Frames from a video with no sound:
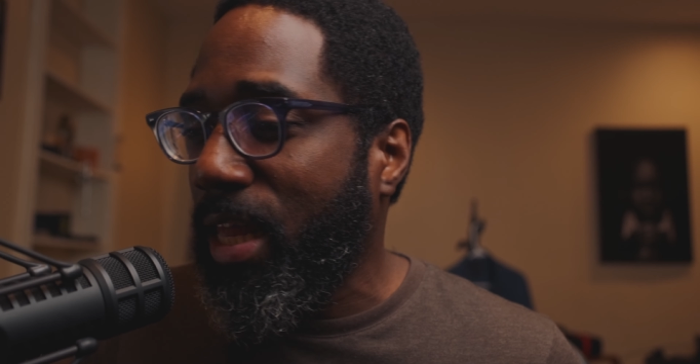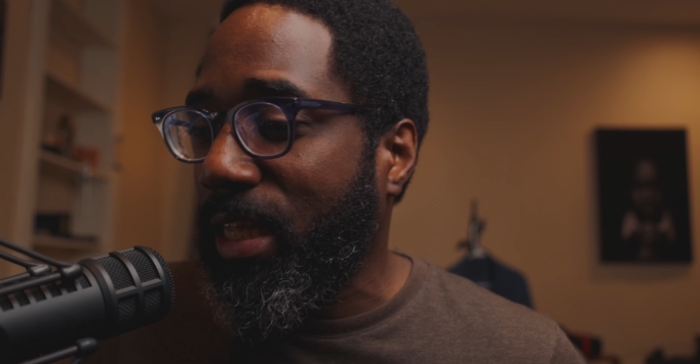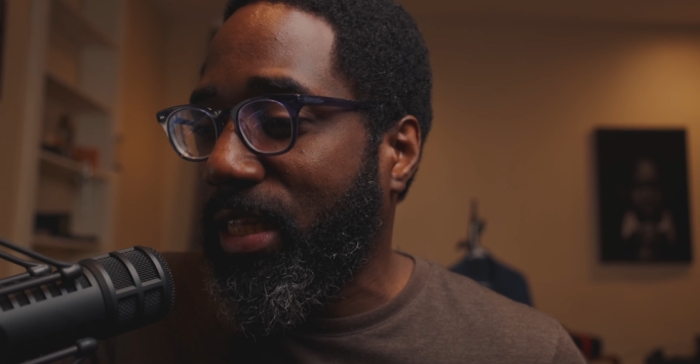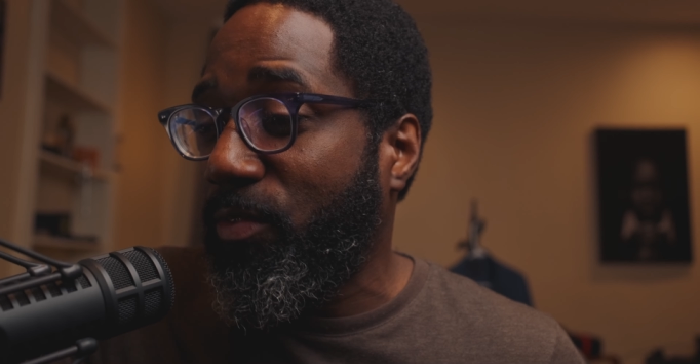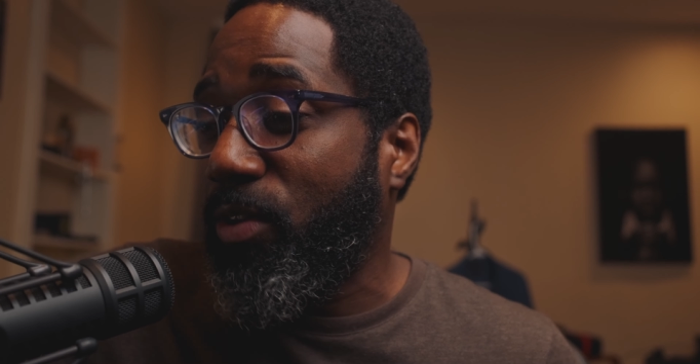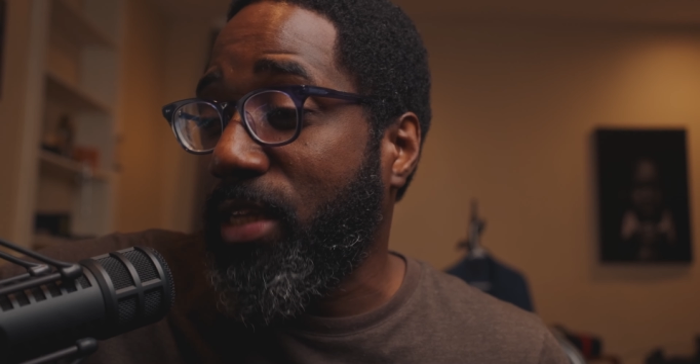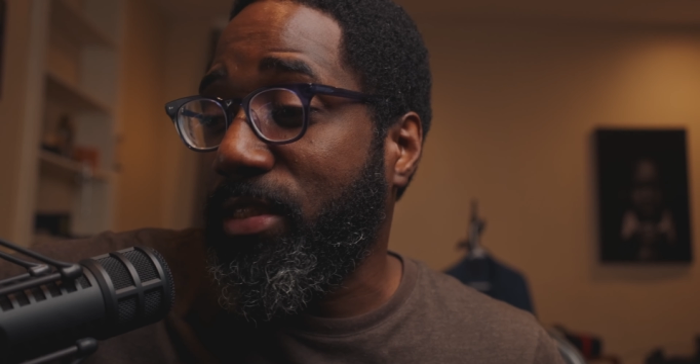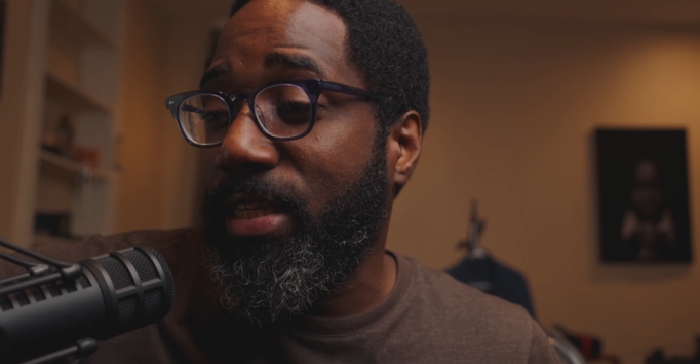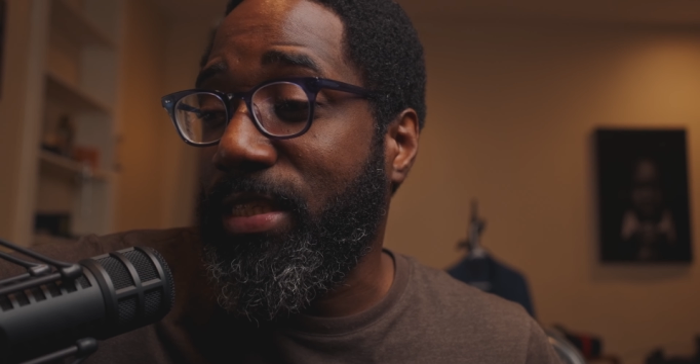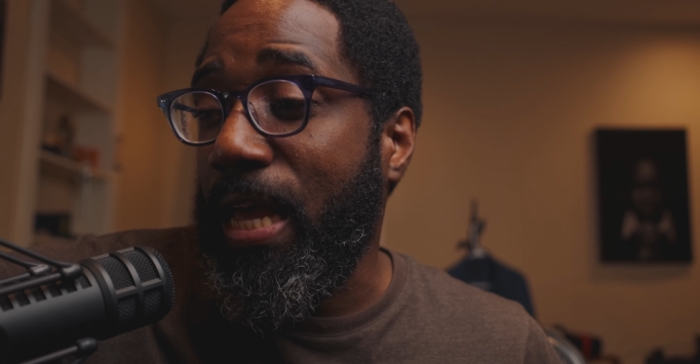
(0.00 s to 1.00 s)
and I can give you guys
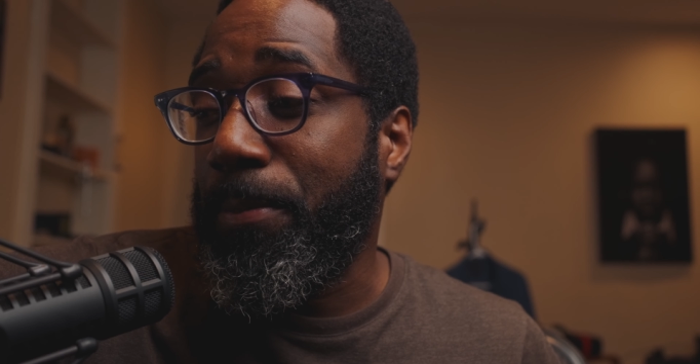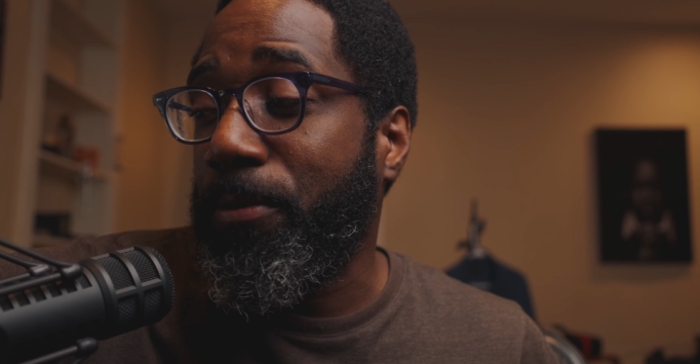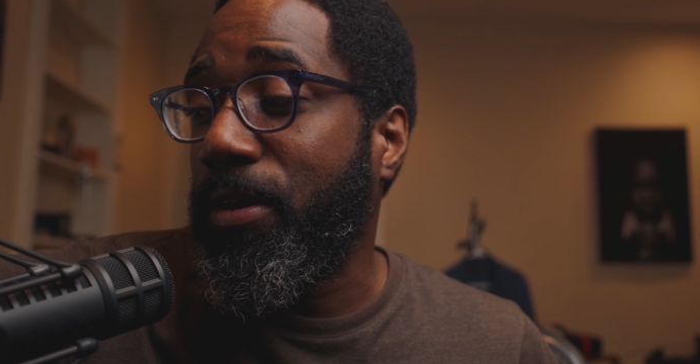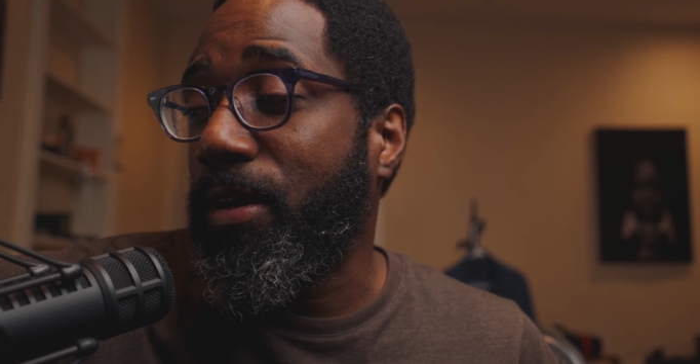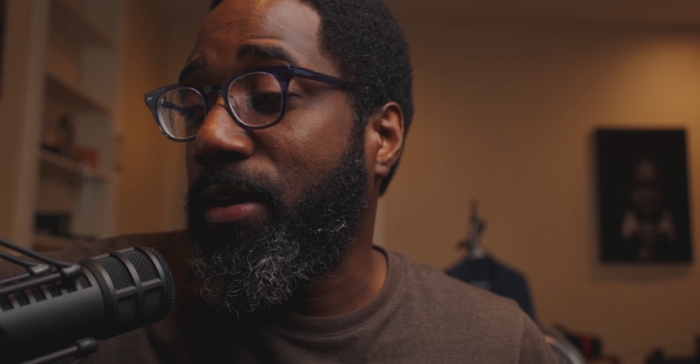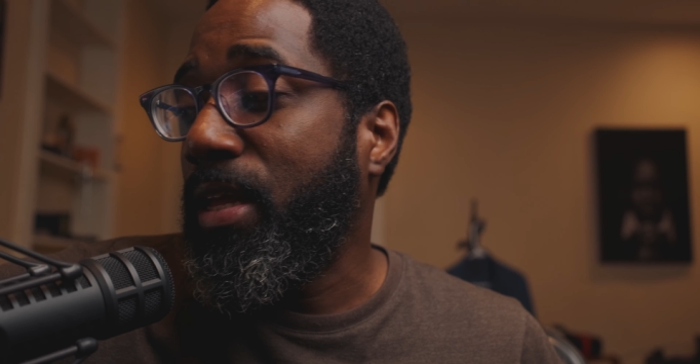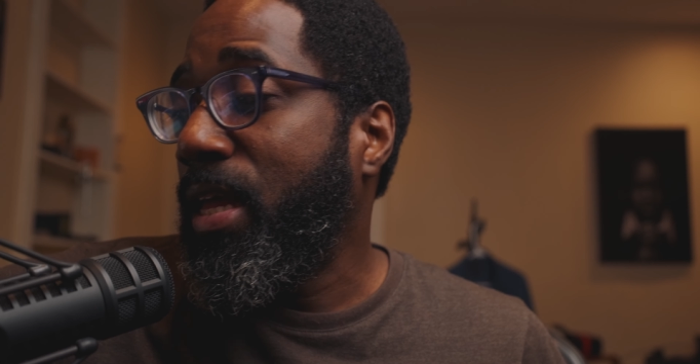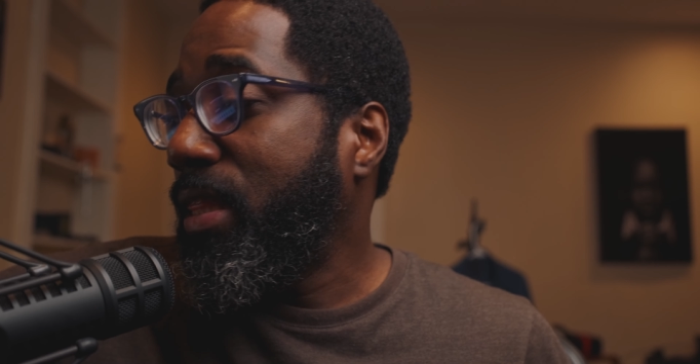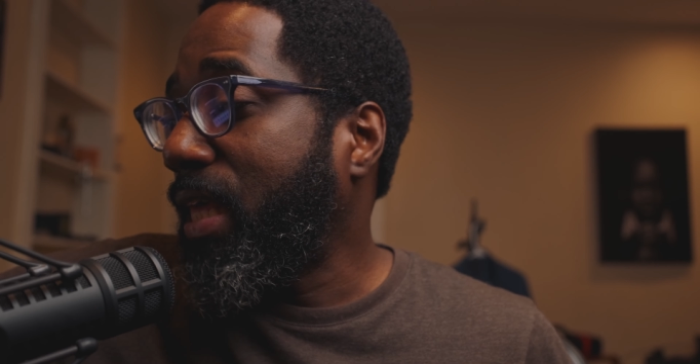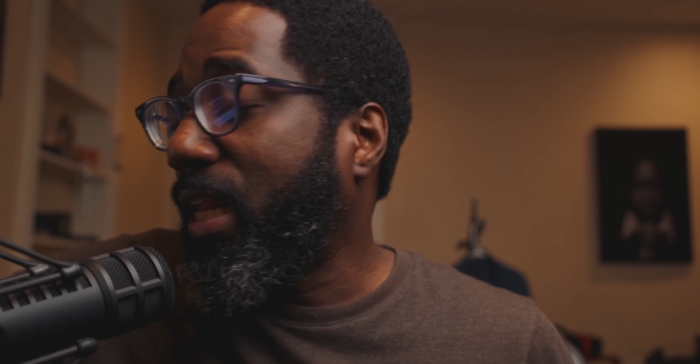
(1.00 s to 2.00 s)
an example here,
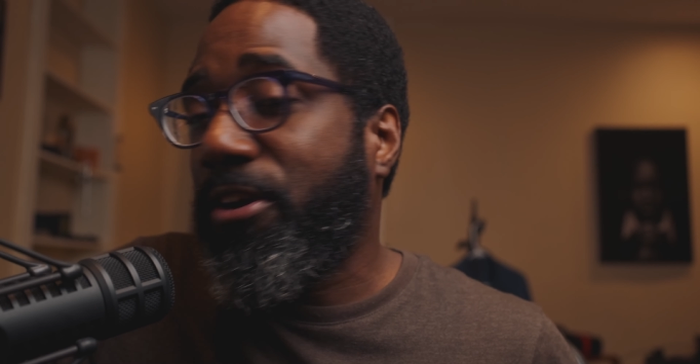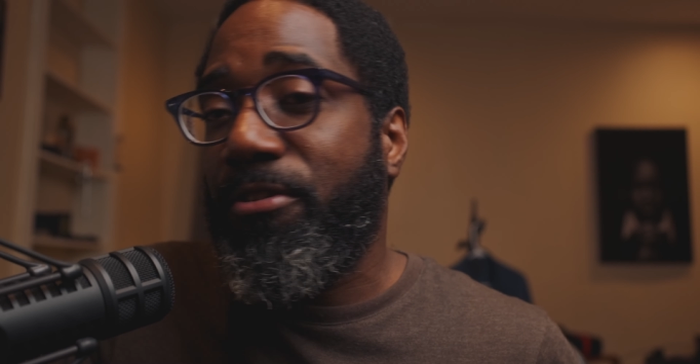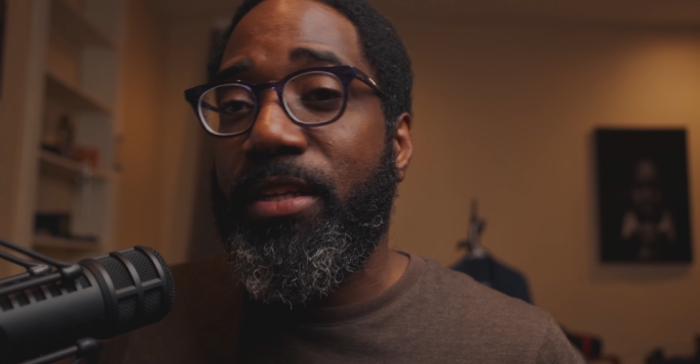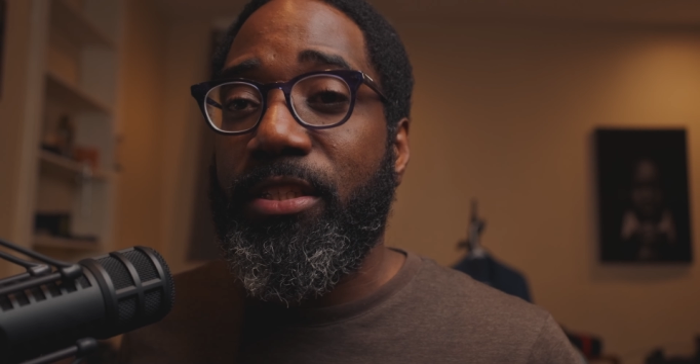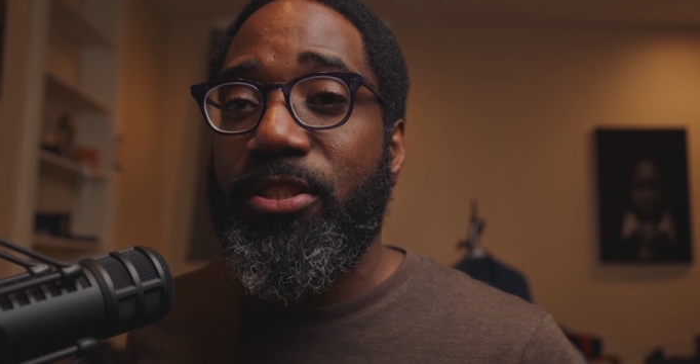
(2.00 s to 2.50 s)
that it creates a